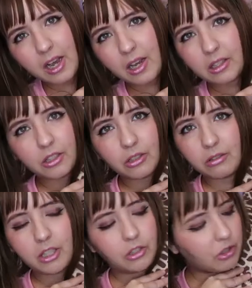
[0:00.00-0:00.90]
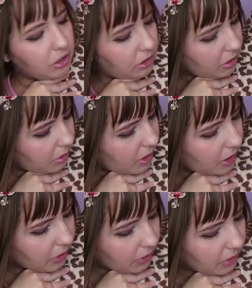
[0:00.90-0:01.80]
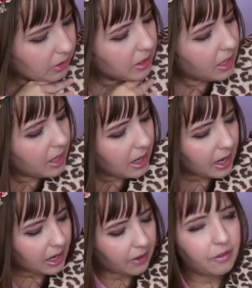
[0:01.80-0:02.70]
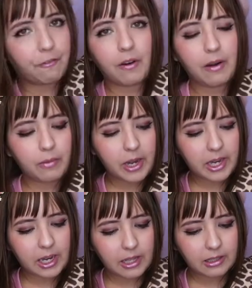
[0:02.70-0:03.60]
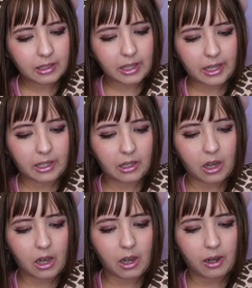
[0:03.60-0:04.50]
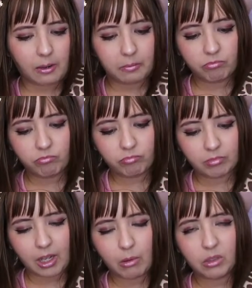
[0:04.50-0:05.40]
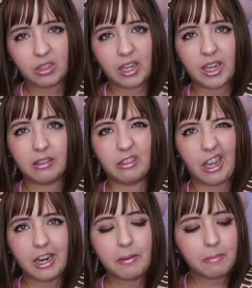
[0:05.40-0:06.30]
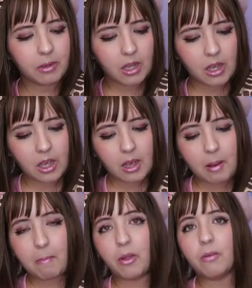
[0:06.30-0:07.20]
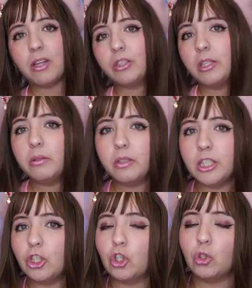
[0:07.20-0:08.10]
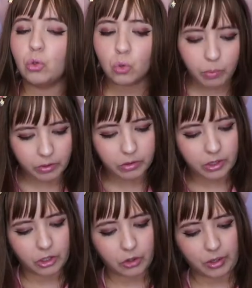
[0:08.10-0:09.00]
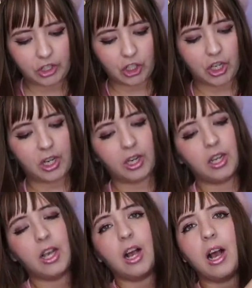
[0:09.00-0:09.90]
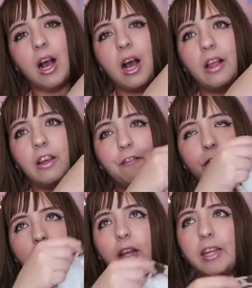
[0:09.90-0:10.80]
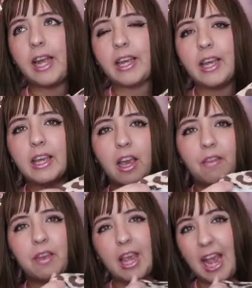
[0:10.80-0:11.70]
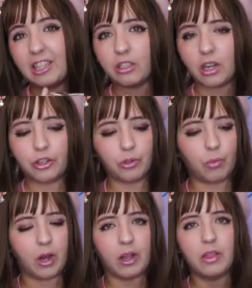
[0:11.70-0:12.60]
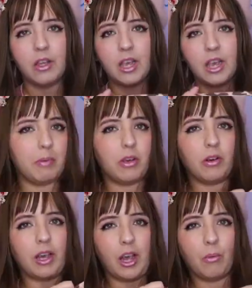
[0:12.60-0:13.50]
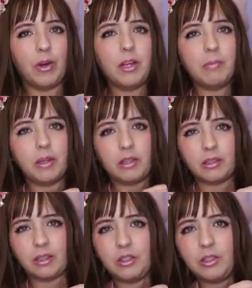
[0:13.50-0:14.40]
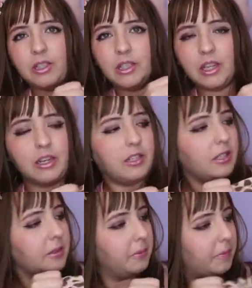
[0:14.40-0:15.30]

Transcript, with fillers: yeah it just it's just so cute uh, the fabric is like um I would say denim but the material is super stretchy and I feel like I can get the X large one and be okay with it because as you can see here